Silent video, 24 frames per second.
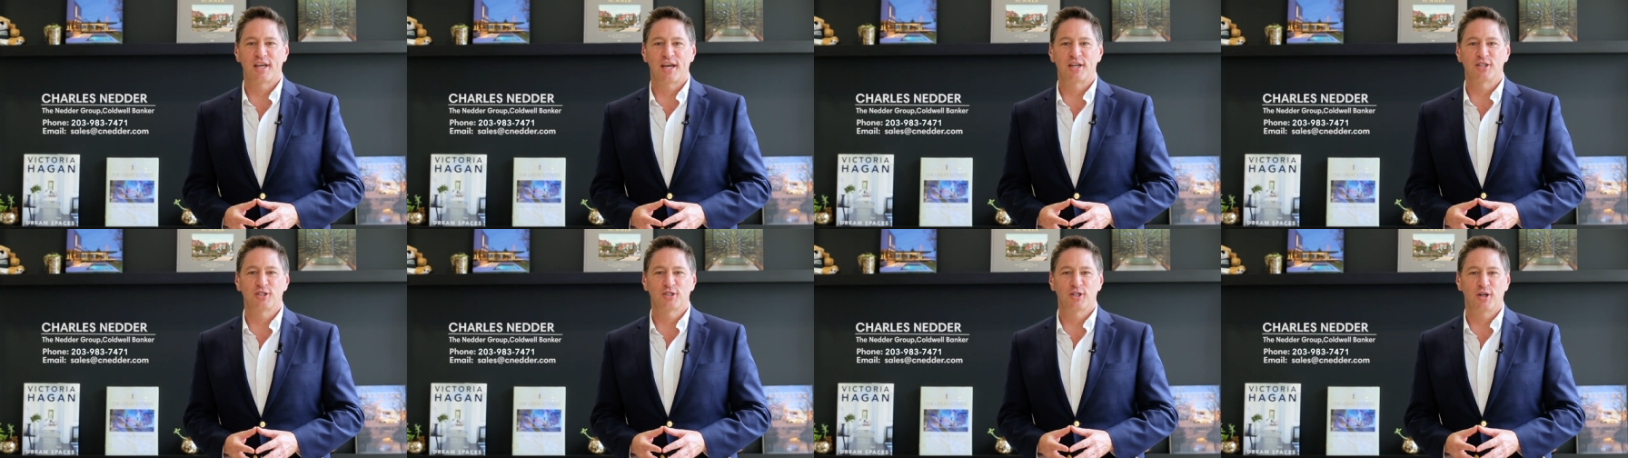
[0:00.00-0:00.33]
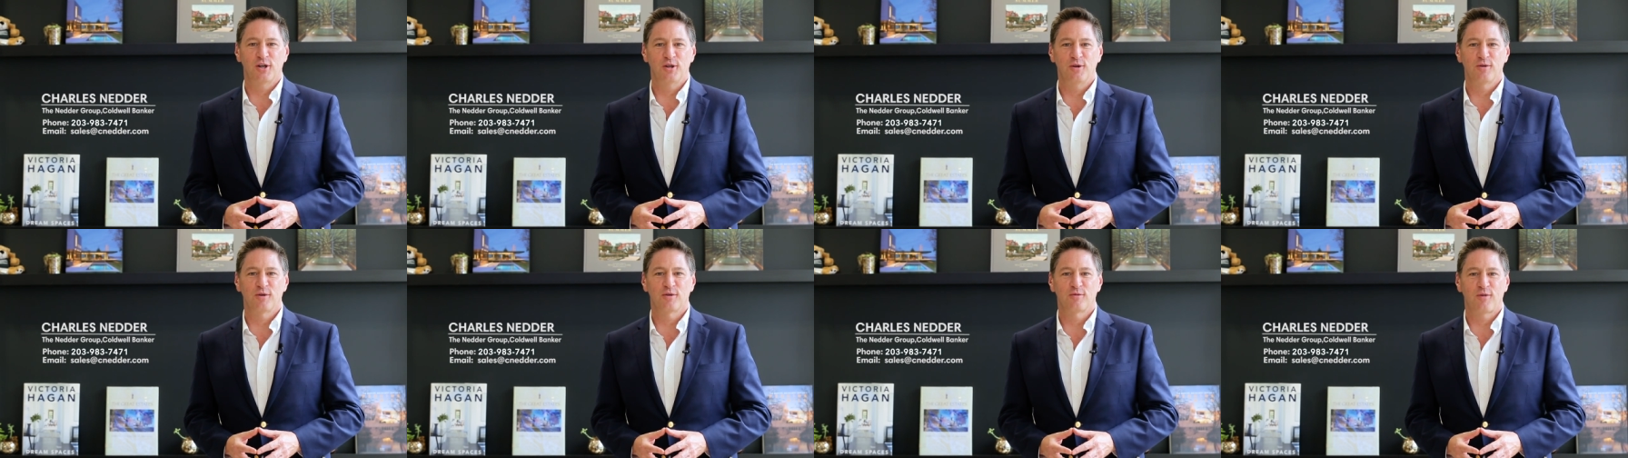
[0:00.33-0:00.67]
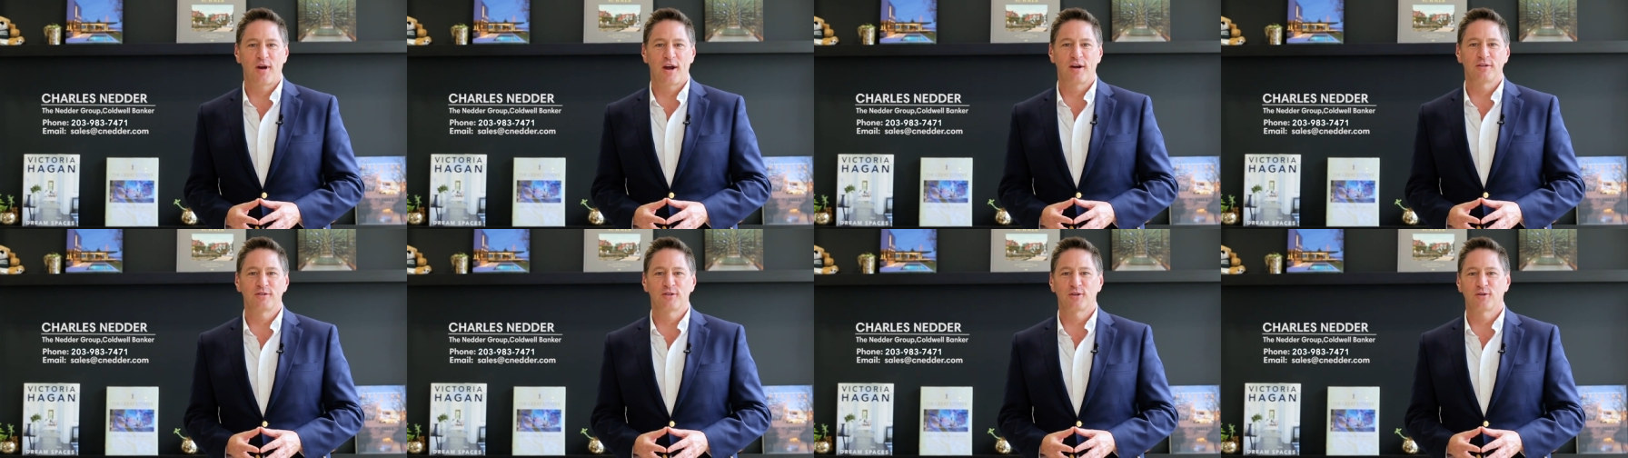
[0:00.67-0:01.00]
and show you
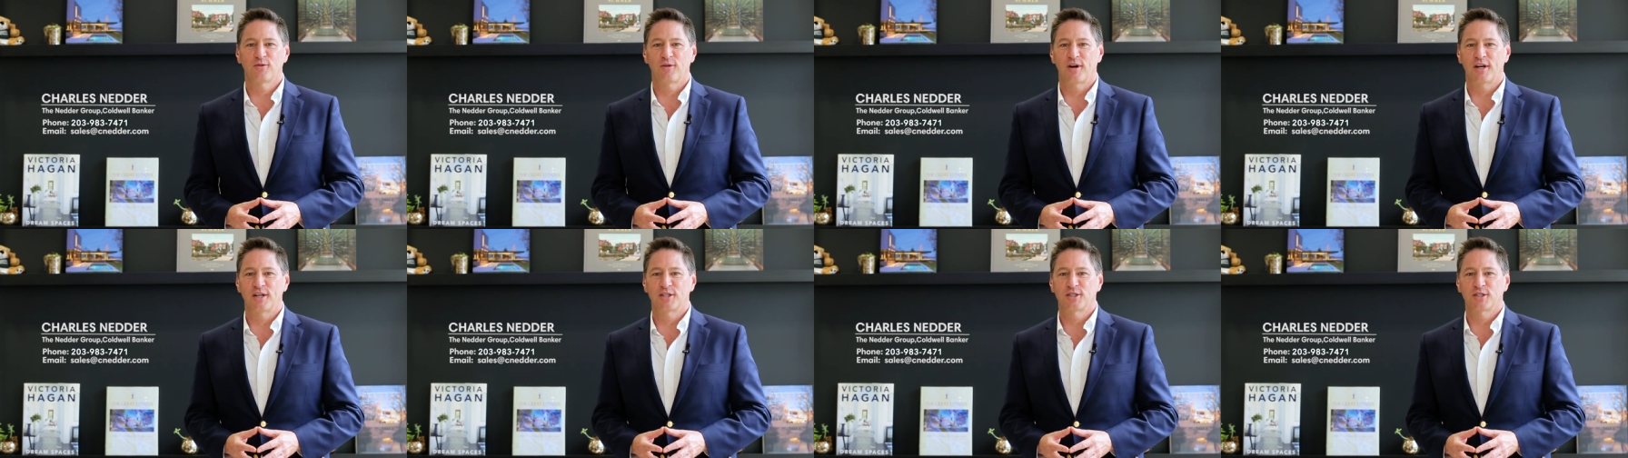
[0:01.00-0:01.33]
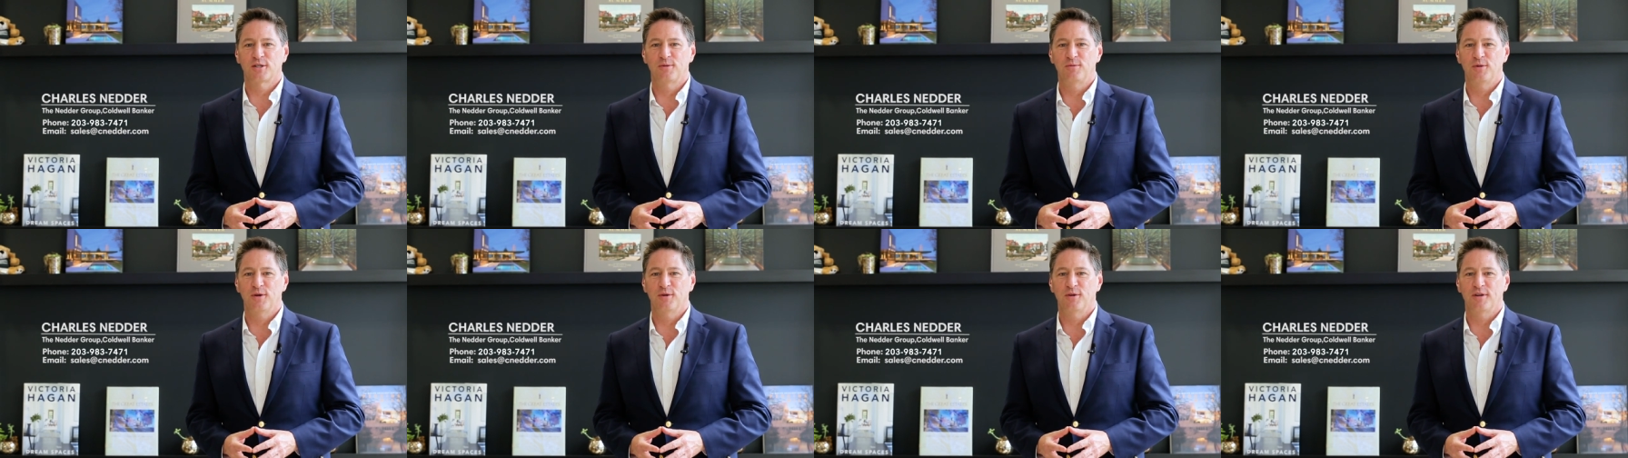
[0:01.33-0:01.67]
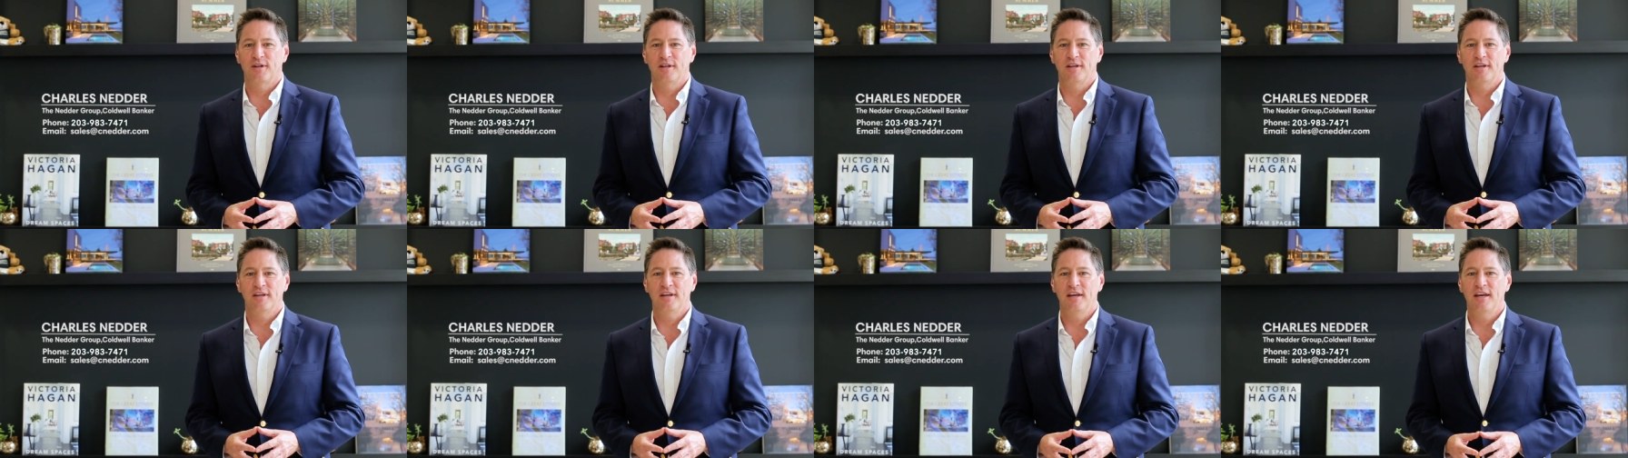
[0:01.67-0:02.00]
around the Greenwich
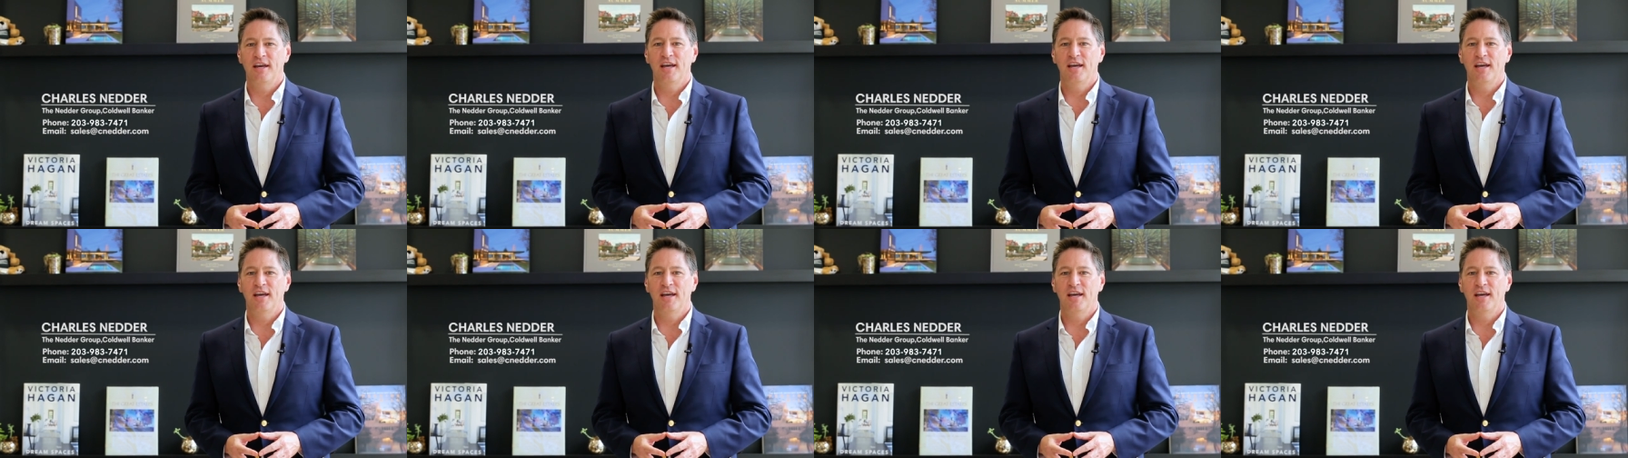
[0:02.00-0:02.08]
community